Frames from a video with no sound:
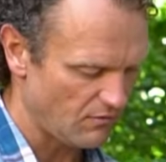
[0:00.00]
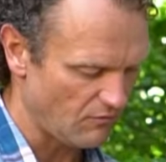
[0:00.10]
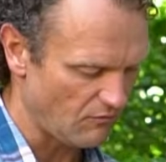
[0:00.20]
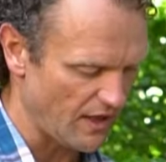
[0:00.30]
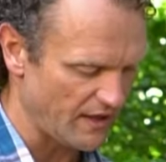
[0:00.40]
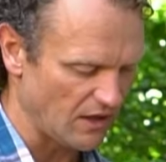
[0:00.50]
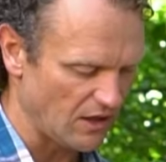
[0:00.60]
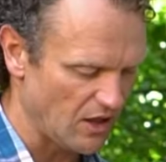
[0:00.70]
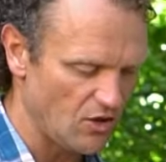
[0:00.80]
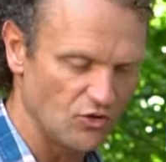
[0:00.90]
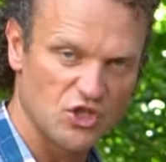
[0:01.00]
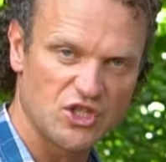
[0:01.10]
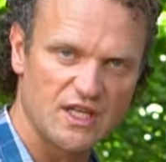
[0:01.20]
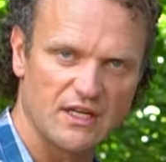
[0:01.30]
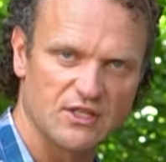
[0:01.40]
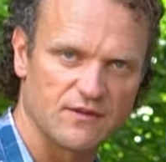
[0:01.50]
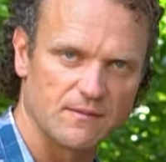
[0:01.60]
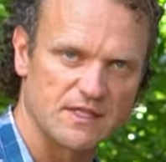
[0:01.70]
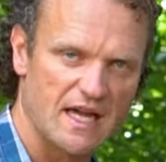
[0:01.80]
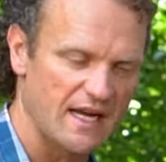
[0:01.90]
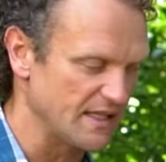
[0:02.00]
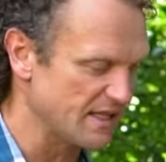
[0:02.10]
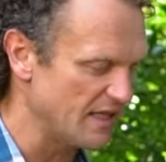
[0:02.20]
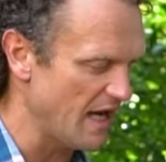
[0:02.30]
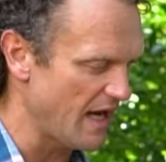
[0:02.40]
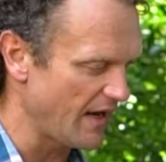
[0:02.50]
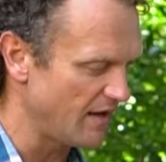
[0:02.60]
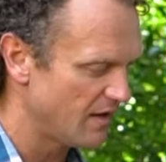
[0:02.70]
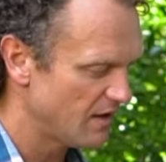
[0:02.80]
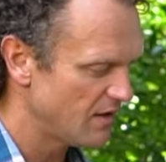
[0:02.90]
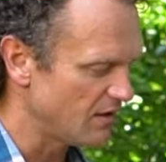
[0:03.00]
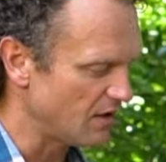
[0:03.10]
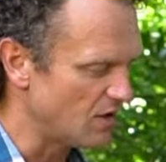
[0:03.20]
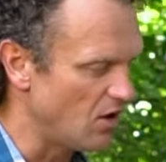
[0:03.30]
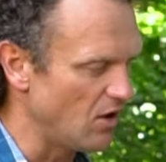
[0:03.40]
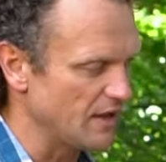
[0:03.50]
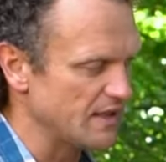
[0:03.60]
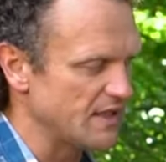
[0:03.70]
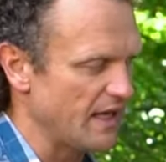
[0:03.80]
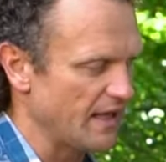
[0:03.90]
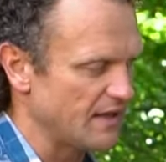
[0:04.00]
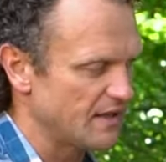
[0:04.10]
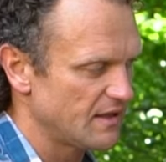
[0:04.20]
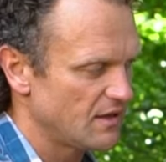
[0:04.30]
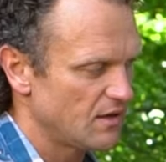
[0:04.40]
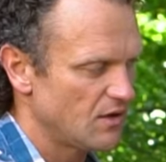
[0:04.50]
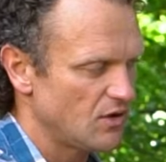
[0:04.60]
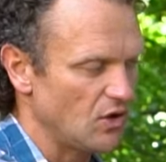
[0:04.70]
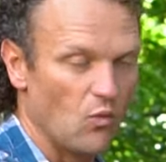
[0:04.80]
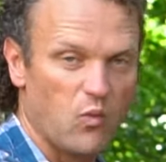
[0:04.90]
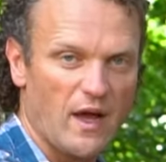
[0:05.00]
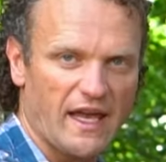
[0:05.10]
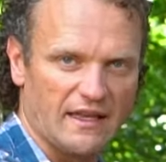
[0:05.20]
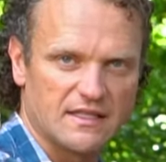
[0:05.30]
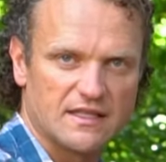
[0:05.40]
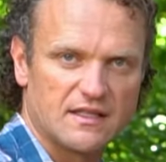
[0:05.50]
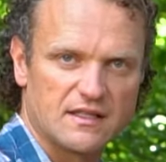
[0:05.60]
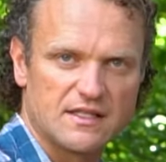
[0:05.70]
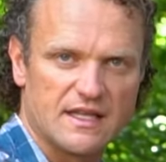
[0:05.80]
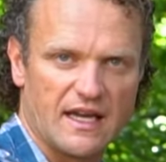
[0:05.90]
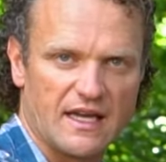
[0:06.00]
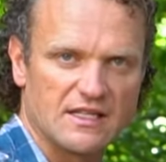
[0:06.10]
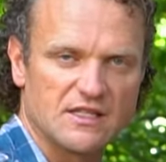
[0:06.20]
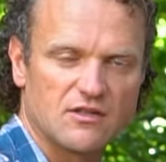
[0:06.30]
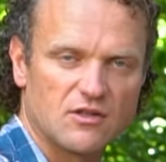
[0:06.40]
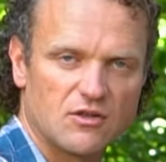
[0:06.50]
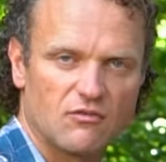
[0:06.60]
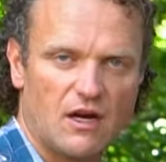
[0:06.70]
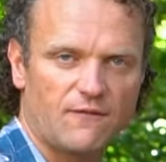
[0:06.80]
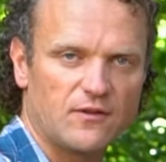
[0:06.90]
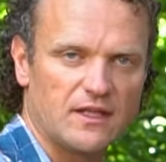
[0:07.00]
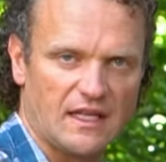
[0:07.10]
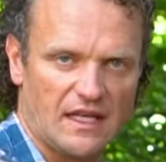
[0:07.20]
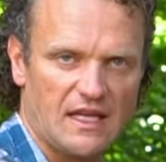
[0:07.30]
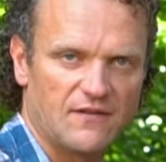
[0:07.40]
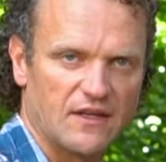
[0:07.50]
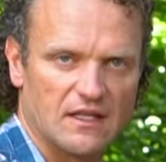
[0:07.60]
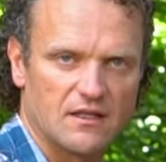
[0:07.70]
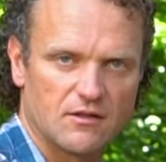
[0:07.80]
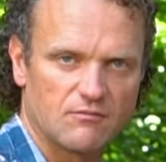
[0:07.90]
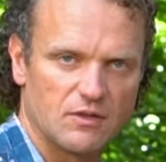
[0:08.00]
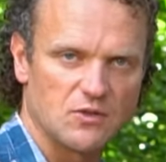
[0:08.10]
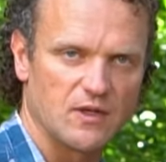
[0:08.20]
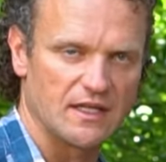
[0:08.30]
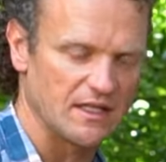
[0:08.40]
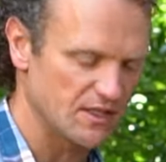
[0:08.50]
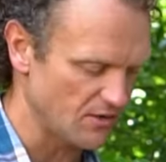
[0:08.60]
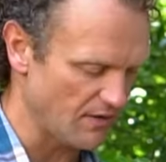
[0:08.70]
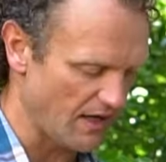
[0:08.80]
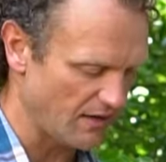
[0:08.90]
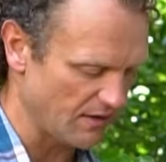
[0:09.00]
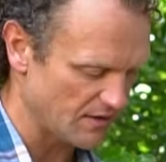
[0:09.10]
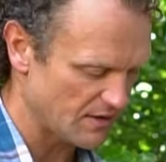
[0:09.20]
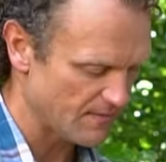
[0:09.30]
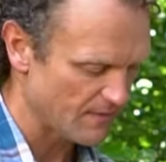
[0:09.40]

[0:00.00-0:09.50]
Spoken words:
when the load shifts from side to side, the goal is that the weight stays roughly even between these 2 anchors.